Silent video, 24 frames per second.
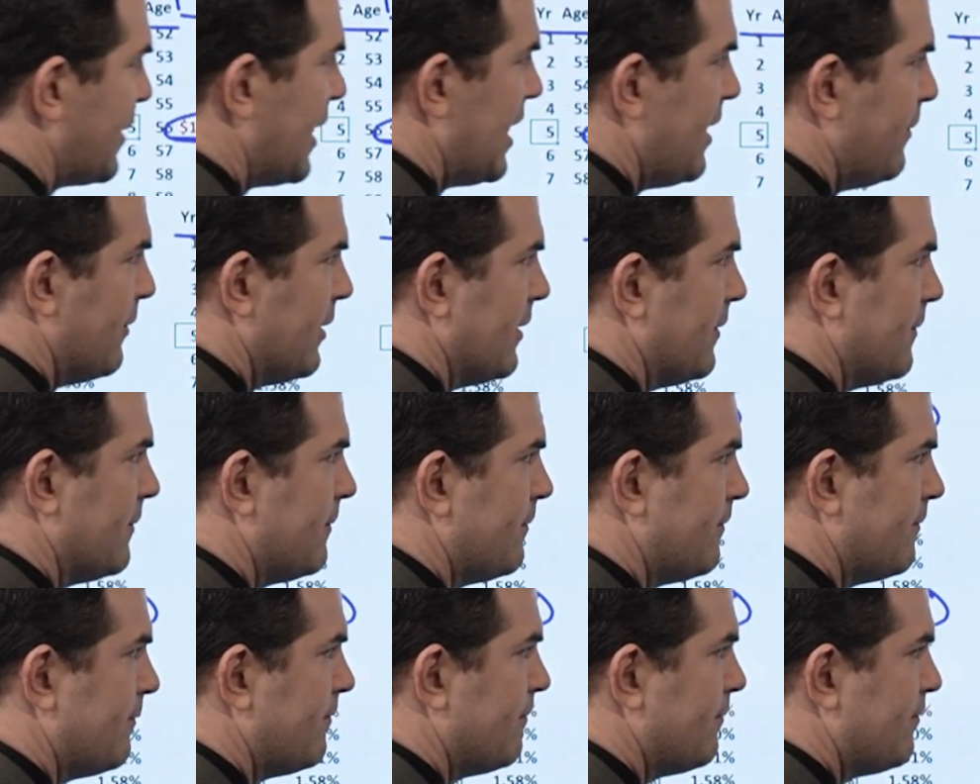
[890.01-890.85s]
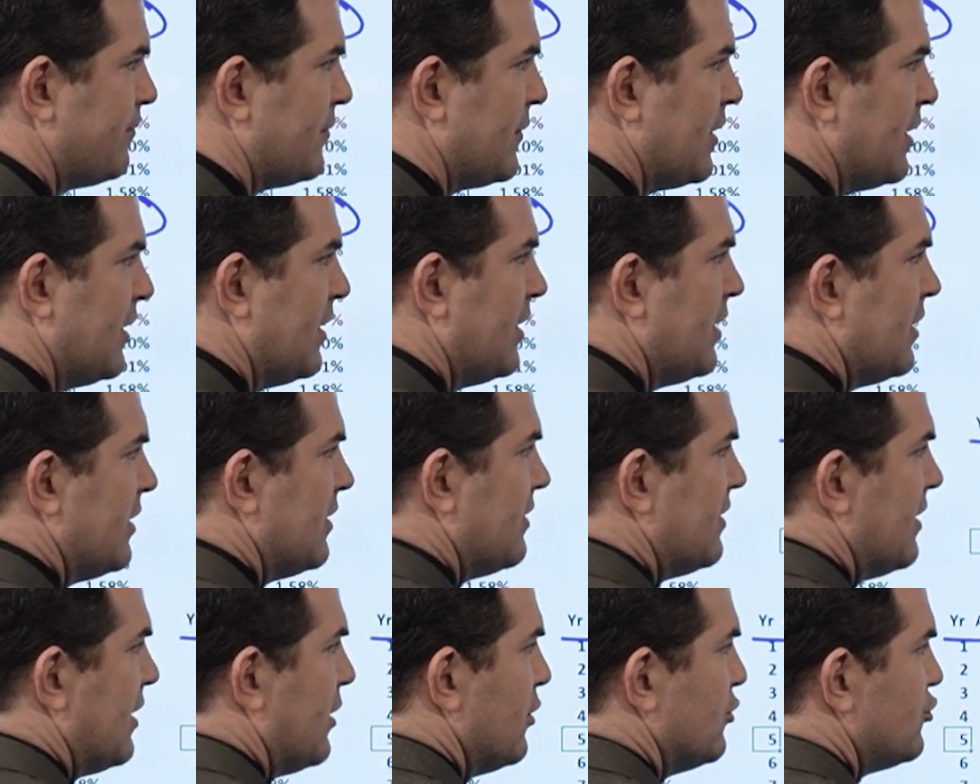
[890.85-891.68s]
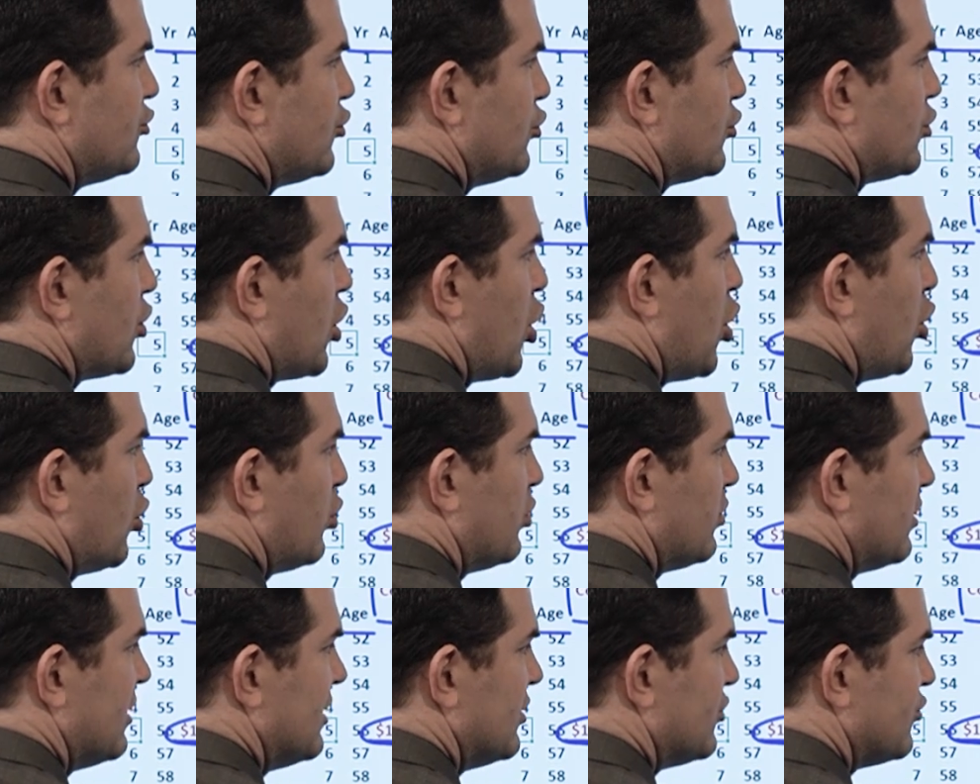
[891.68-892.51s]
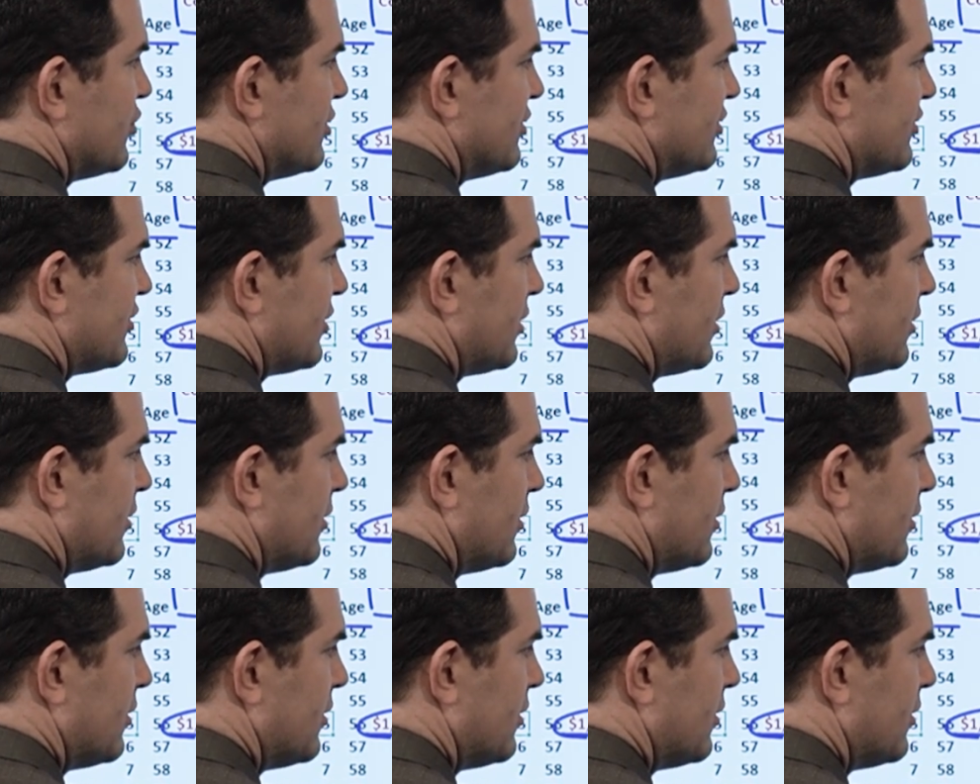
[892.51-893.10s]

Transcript: payment. There's your total interest.